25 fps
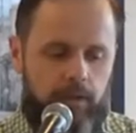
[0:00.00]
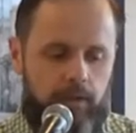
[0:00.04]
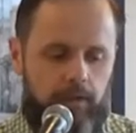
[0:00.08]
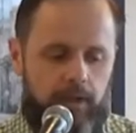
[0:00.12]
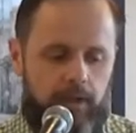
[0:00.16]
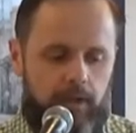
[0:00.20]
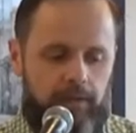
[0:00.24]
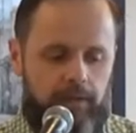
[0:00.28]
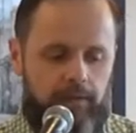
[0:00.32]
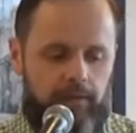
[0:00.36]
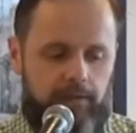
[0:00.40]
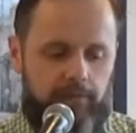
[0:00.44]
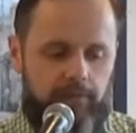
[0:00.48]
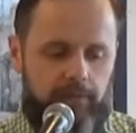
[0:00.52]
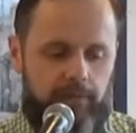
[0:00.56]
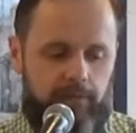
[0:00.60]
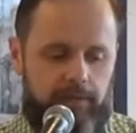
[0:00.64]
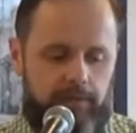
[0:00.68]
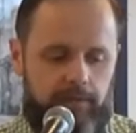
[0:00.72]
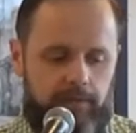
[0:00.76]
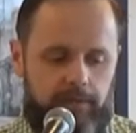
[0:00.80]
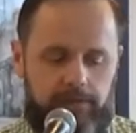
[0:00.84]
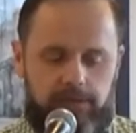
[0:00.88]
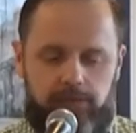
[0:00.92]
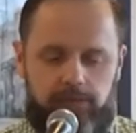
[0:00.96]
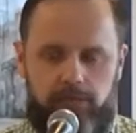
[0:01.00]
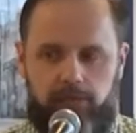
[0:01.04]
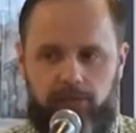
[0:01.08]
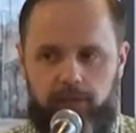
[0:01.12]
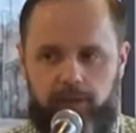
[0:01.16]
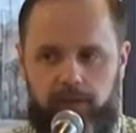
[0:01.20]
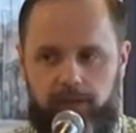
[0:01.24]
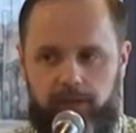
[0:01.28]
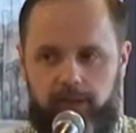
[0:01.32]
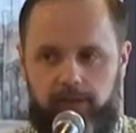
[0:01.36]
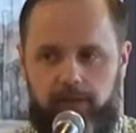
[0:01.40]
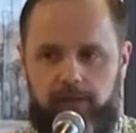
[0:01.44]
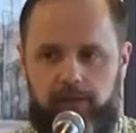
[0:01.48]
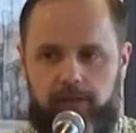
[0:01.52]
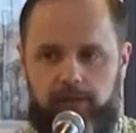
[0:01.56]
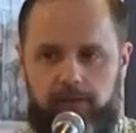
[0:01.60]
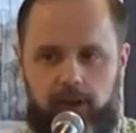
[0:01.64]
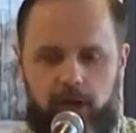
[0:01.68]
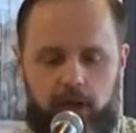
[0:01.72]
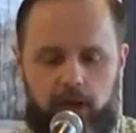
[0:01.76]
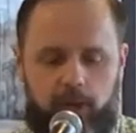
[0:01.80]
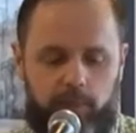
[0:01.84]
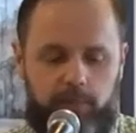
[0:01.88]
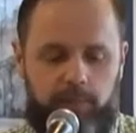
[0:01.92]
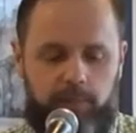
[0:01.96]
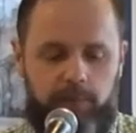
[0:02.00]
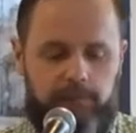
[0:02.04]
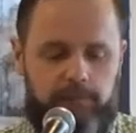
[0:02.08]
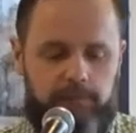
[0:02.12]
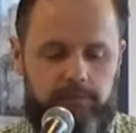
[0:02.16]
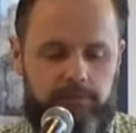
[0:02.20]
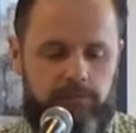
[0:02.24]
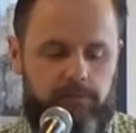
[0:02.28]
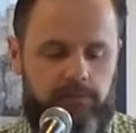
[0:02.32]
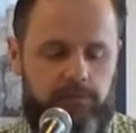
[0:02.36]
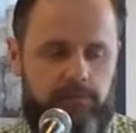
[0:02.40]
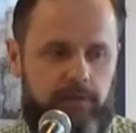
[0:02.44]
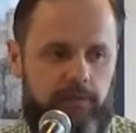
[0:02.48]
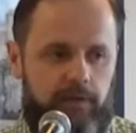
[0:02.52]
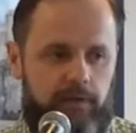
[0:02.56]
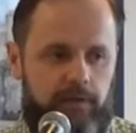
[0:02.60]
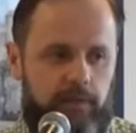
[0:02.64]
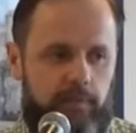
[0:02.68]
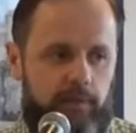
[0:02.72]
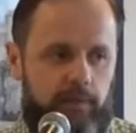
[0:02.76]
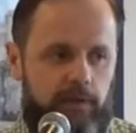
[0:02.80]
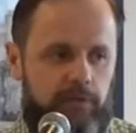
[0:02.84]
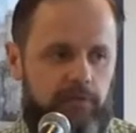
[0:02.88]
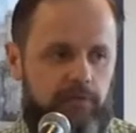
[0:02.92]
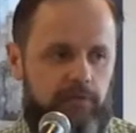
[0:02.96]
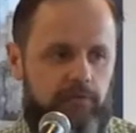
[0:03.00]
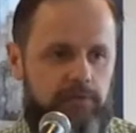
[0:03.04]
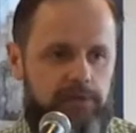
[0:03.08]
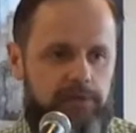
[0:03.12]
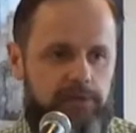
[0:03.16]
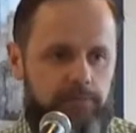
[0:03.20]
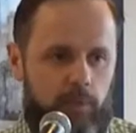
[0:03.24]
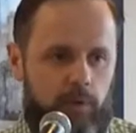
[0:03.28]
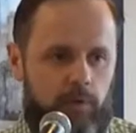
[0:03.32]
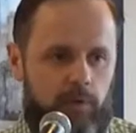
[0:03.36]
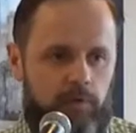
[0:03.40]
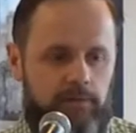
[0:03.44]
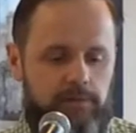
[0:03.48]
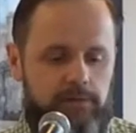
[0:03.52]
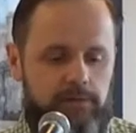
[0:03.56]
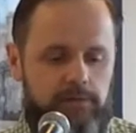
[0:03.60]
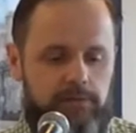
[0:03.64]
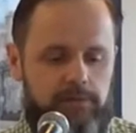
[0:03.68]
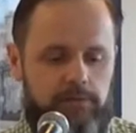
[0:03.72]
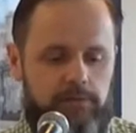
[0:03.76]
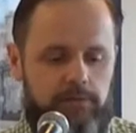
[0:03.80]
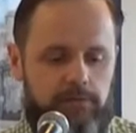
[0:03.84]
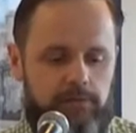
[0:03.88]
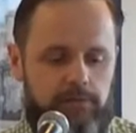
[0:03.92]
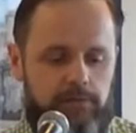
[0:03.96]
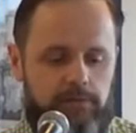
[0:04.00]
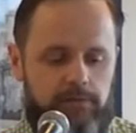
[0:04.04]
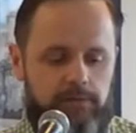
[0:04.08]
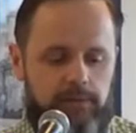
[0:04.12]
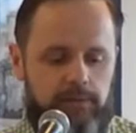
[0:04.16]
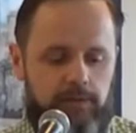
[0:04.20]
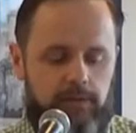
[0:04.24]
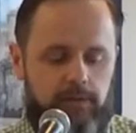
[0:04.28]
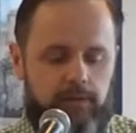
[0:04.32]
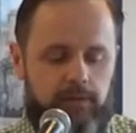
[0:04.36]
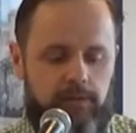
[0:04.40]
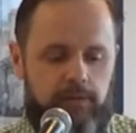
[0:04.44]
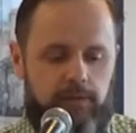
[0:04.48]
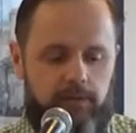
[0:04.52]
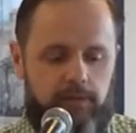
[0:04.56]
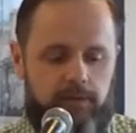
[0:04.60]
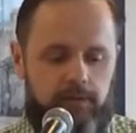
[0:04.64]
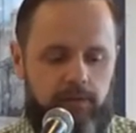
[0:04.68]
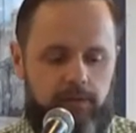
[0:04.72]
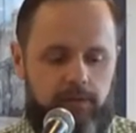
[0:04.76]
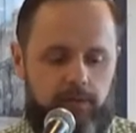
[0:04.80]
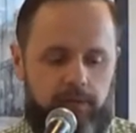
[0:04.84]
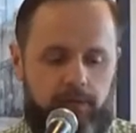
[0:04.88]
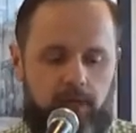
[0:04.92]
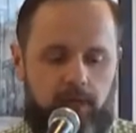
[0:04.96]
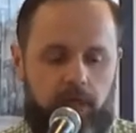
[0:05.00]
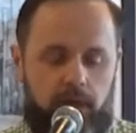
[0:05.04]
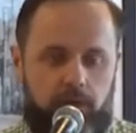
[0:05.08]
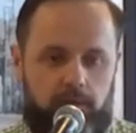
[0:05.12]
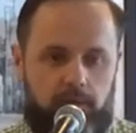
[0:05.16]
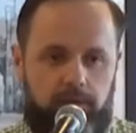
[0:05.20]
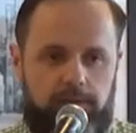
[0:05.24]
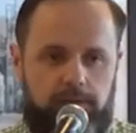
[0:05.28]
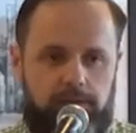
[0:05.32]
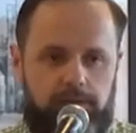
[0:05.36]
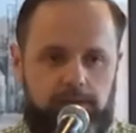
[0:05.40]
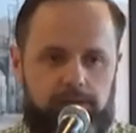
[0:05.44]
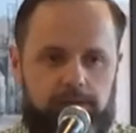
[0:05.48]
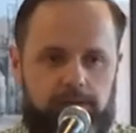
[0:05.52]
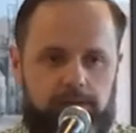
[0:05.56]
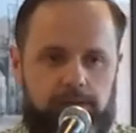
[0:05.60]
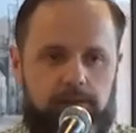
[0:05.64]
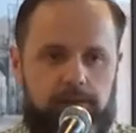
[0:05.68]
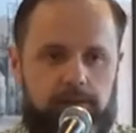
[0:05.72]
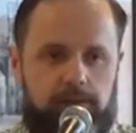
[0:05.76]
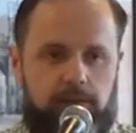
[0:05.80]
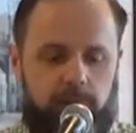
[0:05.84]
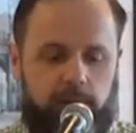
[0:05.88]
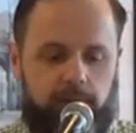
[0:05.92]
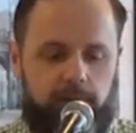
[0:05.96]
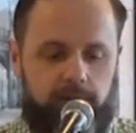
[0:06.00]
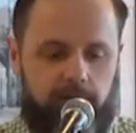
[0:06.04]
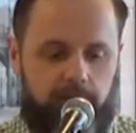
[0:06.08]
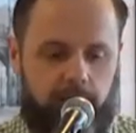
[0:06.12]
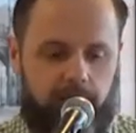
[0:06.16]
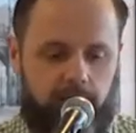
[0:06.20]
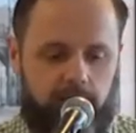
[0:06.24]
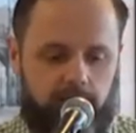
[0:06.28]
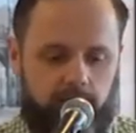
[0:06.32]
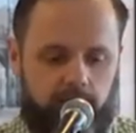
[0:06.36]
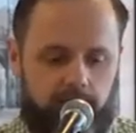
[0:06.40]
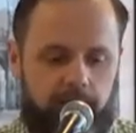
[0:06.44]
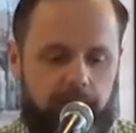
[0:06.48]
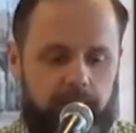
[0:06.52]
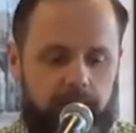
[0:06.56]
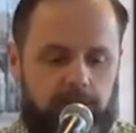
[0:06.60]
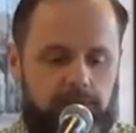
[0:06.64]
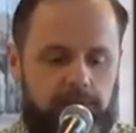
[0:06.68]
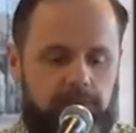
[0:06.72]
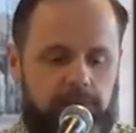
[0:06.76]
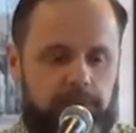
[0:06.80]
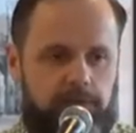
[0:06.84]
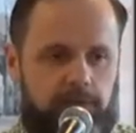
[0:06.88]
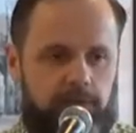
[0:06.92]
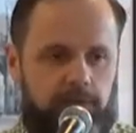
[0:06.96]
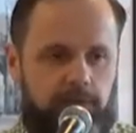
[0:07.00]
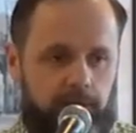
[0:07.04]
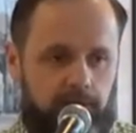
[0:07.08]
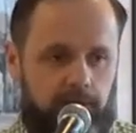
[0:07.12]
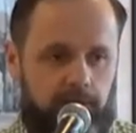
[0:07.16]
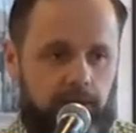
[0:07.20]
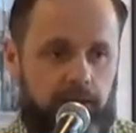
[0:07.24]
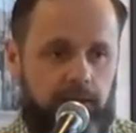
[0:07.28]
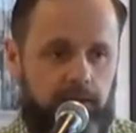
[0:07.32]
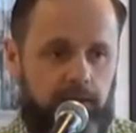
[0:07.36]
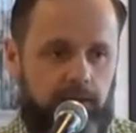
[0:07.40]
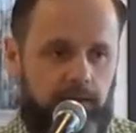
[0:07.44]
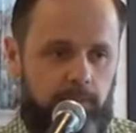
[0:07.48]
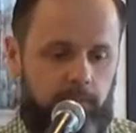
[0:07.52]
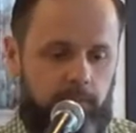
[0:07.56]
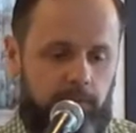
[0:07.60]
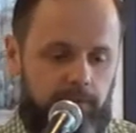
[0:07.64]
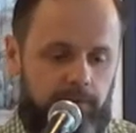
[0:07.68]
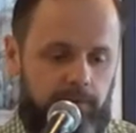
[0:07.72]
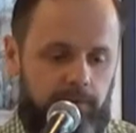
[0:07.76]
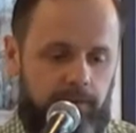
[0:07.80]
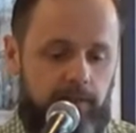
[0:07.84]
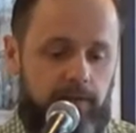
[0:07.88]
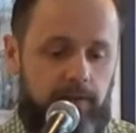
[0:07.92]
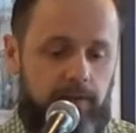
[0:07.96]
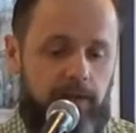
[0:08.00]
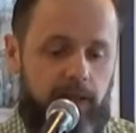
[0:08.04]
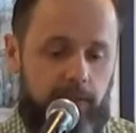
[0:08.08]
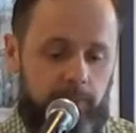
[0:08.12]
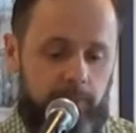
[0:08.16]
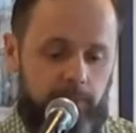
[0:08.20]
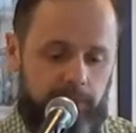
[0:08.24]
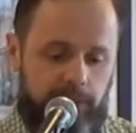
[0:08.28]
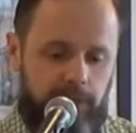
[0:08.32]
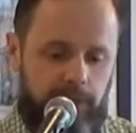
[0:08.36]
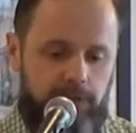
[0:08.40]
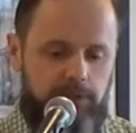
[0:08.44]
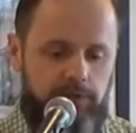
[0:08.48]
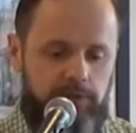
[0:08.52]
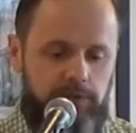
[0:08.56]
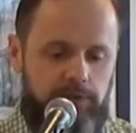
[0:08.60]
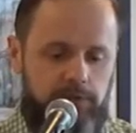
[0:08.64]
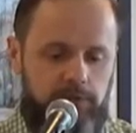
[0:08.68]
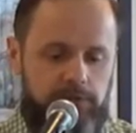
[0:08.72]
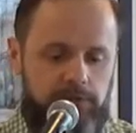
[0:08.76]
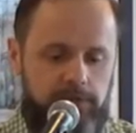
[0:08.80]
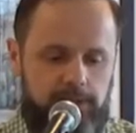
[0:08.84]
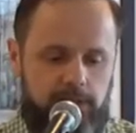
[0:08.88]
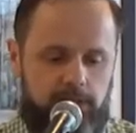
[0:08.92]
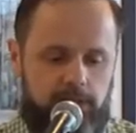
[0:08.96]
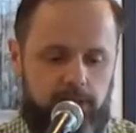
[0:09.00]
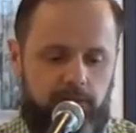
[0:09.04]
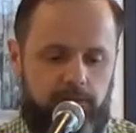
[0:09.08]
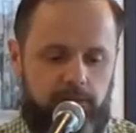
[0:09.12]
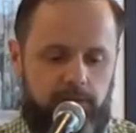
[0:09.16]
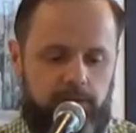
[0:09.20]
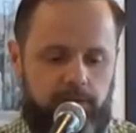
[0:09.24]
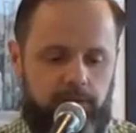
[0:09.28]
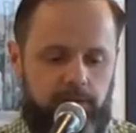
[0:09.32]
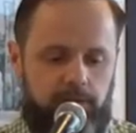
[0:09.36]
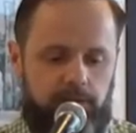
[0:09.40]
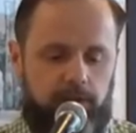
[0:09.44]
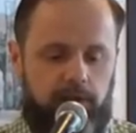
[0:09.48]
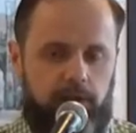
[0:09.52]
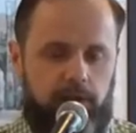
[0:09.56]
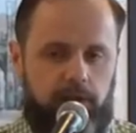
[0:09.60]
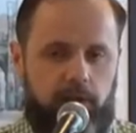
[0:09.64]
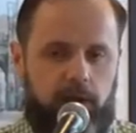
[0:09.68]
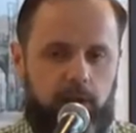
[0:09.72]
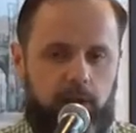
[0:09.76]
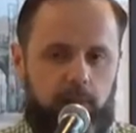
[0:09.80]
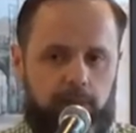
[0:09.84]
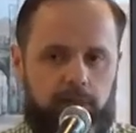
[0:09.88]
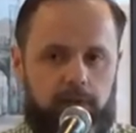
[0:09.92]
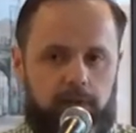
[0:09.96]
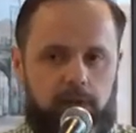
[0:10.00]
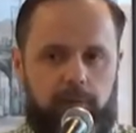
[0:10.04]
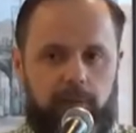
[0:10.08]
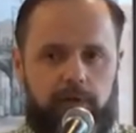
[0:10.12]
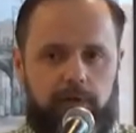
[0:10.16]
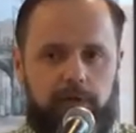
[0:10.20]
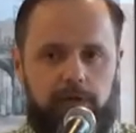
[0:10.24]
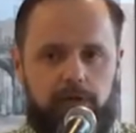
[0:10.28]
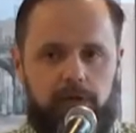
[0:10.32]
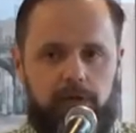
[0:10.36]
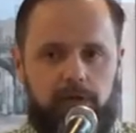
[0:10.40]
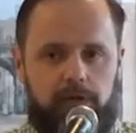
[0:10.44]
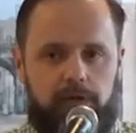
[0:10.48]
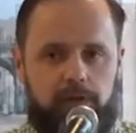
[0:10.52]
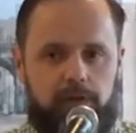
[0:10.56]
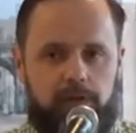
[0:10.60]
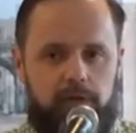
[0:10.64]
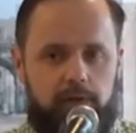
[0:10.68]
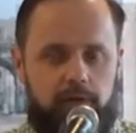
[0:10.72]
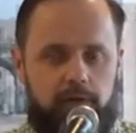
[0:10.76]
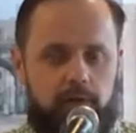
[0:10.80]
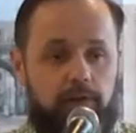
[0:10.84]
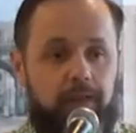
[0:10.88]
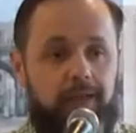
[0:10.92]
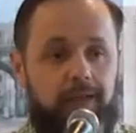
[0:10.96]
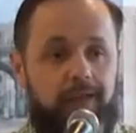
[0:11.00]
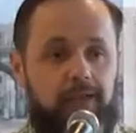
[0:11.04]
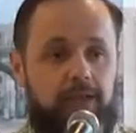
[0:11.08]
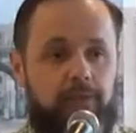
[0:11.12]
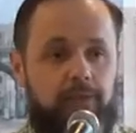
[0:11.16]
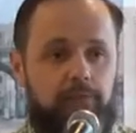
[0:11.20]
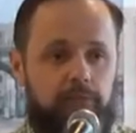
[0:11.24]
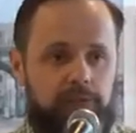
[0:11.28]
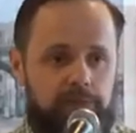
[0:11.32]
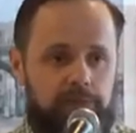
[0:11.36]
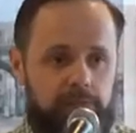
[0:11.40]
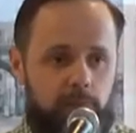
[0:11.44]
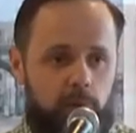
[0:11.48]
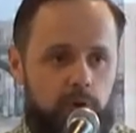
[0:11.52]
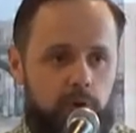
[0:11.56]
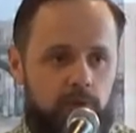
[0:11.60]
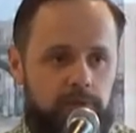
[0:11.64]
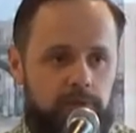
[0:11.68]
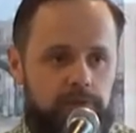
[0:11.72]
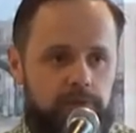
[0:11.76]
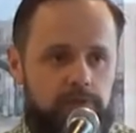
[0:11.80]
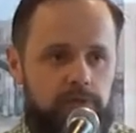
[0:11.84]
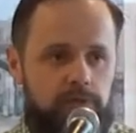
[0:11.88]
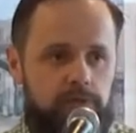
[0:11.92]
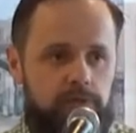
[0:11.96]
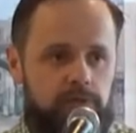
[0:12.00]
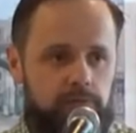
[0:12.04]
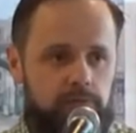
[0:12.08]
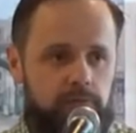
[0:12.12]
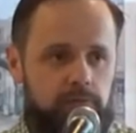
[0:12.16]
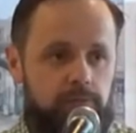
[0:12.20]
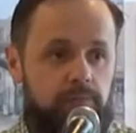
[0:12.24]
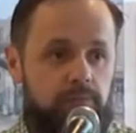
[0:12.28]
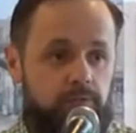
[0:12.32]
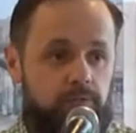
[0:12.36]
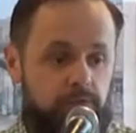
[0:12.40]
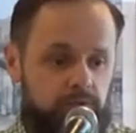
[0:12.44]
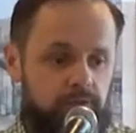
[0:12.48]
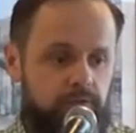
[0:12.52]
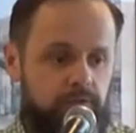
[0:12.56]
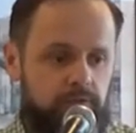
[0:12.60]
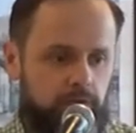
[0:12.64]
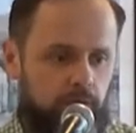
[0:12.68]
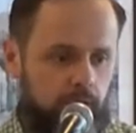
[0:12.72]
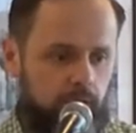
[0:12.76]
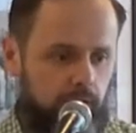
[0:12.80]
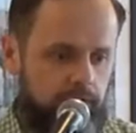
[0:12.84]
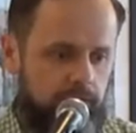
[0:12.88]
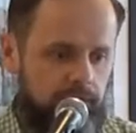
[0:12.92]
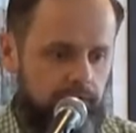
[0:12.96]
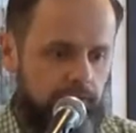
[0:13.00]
And then finally to think up, so to think about the response. So you think out about that implications, you think in about the application to yourself, and you think up about your kind of response to, to God in